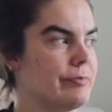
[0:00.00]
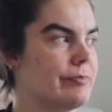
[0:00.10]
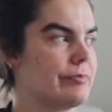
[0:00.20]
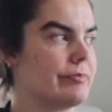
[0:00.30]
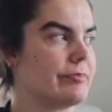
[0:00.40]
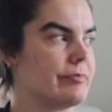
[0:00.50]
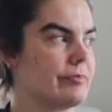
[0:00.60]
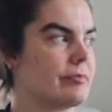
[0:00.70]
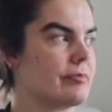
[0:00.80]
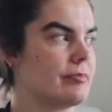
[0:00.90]

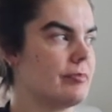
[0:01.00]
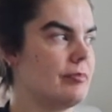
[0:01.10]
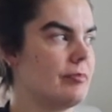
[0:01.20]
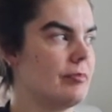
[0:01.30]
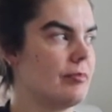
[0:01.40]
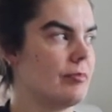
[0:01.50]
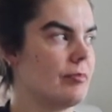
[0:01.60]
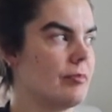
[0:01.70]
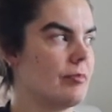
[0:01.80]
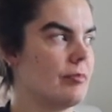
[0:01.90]

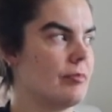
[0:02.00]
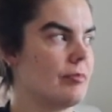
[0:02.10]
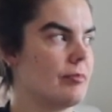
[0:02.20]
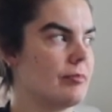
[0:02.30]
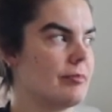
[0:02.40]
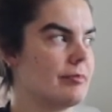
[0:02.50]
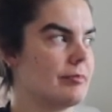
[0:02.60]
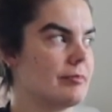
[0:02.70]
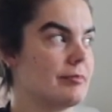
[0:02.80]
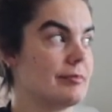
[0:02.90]

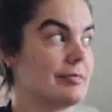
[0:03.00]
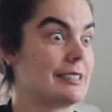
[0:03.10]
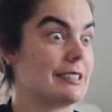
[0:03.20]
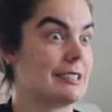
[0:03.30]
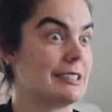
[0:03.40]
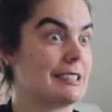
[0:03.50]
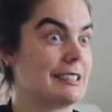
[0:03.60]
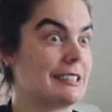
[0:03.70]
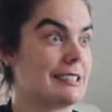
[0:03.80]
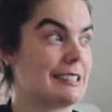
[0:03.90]

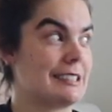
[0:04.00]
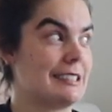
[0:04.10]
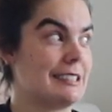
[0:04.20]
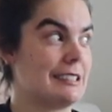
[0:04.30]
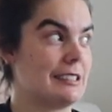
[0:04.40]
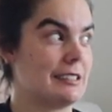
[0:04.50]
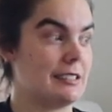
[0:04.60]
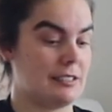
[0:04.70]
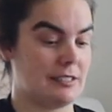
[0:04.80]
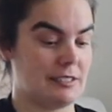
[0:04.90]

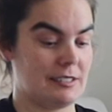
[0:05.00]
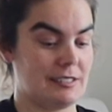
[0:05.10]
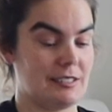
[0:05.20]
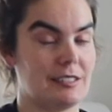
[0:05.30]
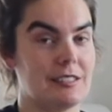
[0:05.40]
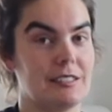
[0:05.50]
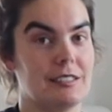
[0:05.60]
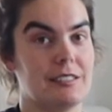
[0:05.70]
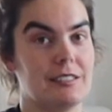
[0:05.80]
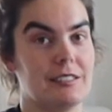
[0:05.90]

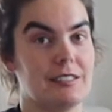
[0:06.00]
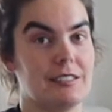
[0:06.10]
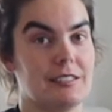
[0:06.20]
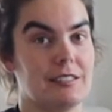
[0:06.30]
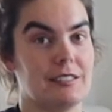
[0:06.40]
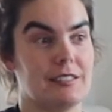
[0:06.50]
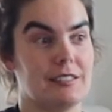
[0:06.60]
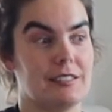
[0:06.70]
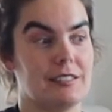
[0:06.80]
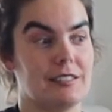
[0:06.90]

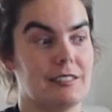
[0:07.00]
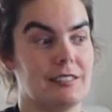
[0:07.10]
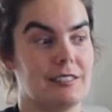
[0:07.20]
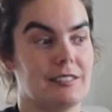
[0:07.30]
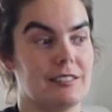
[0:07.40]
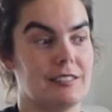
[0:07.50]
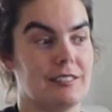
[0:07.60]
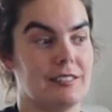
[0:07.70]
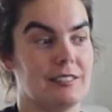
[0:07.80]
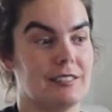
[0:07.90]
This person isn't speaking.